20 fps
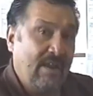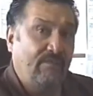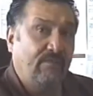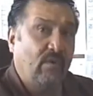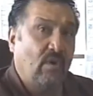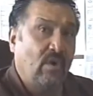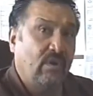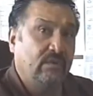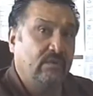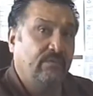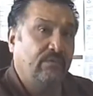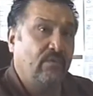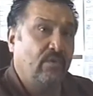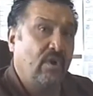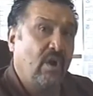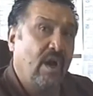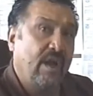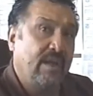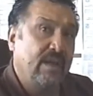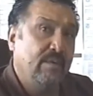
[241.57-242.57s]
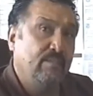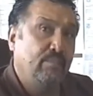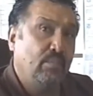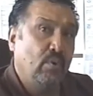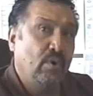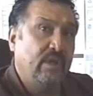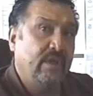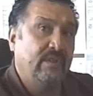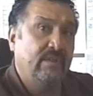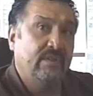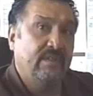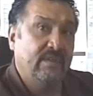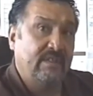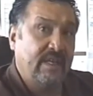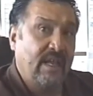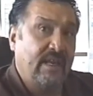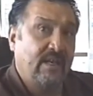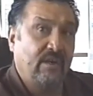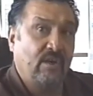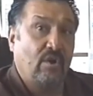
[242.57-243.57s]
fault for not inputting the
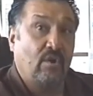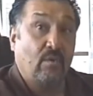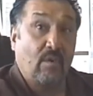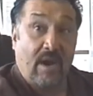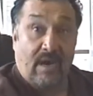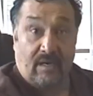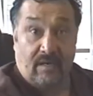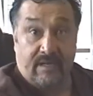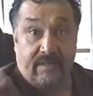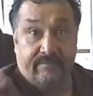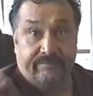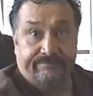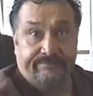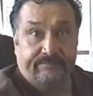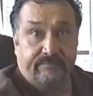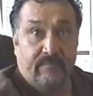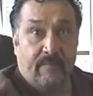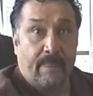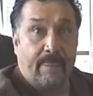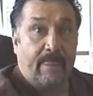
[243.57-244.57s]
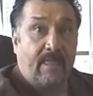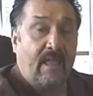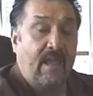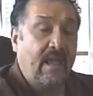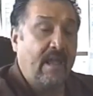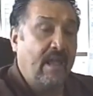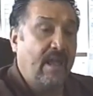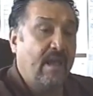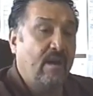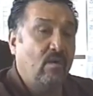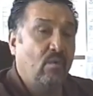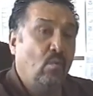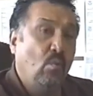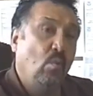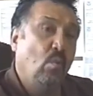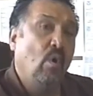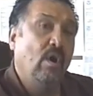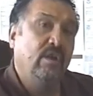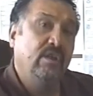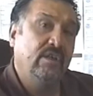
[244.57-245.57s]
data correctly.
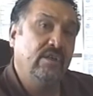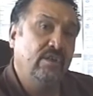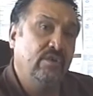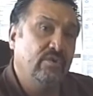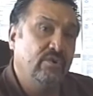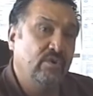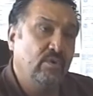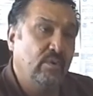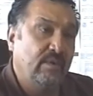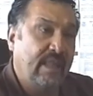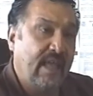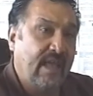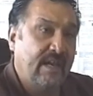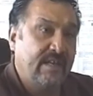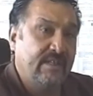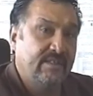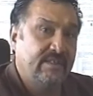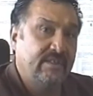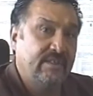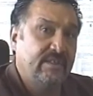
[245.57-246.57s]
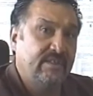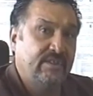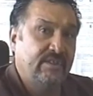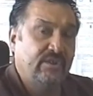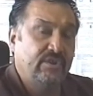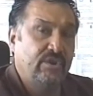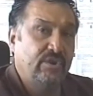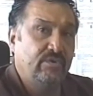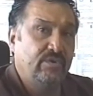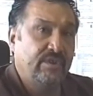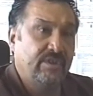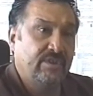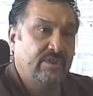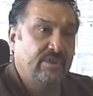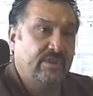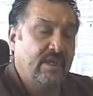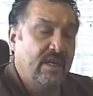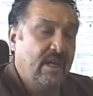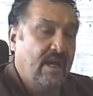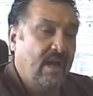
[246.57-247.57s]
And what you do in that instance is you
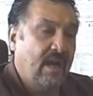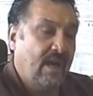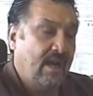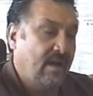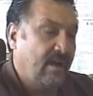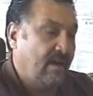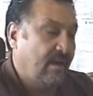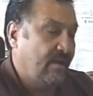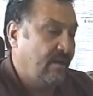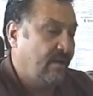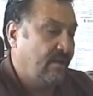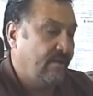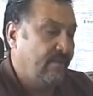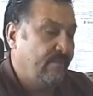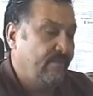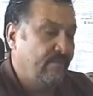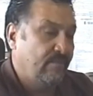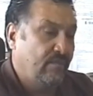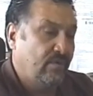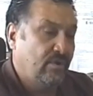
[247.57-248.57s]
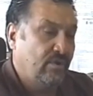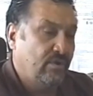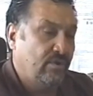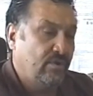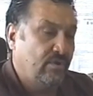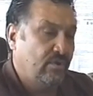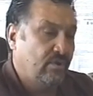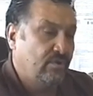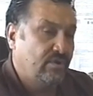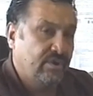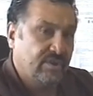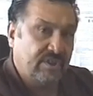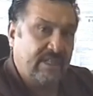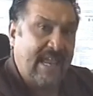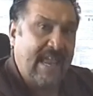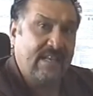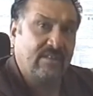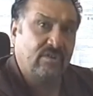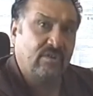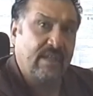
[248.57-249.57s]
just
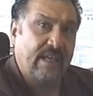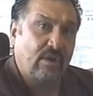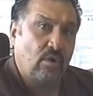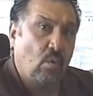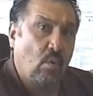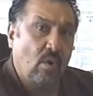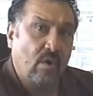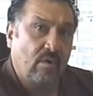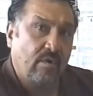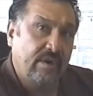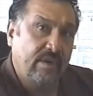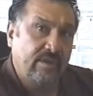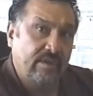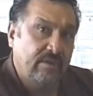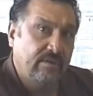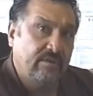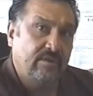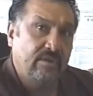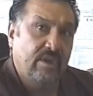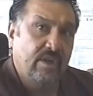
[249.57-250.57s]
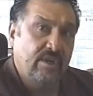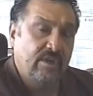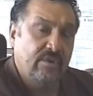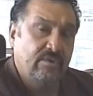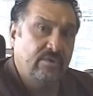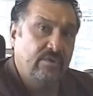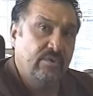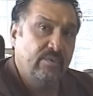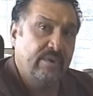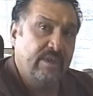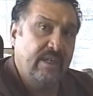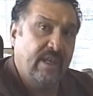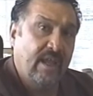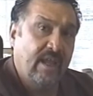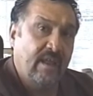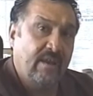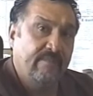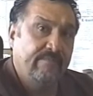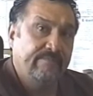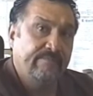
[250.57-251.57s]
cancel that query and you do it
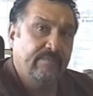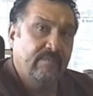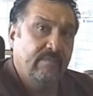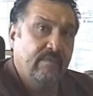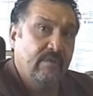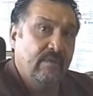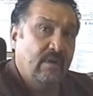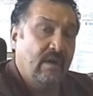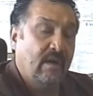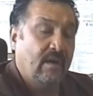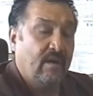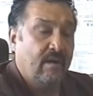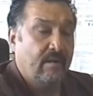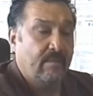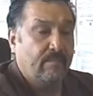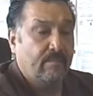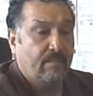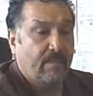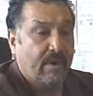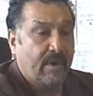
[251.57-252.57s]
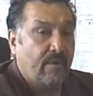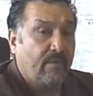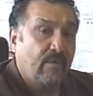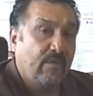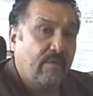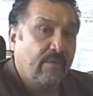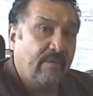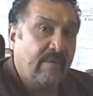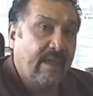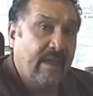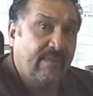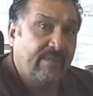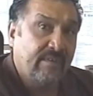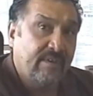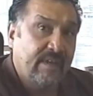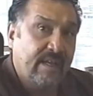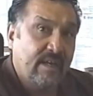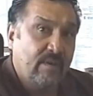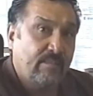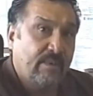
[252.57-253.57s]
again. But other than that, the
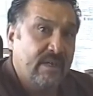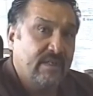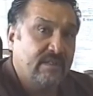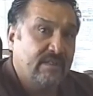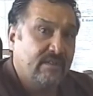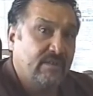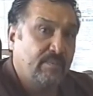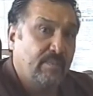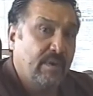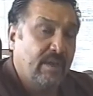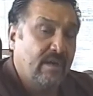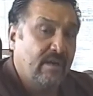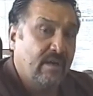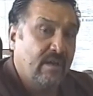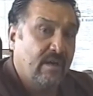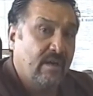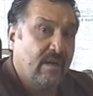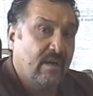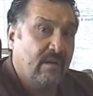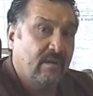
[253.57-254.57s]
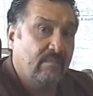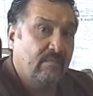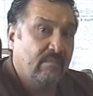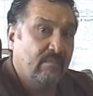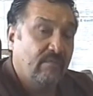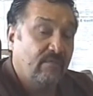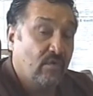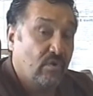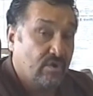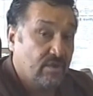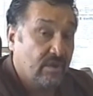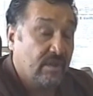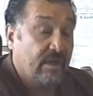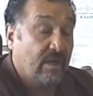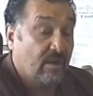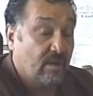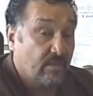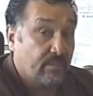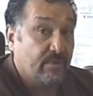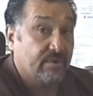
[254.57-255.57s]
database has been virtually
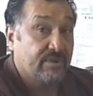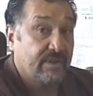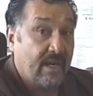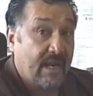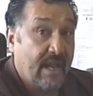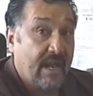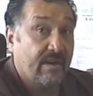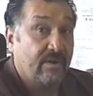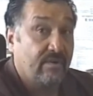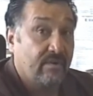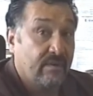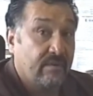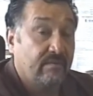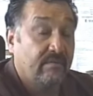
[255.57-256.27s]
100% accurate.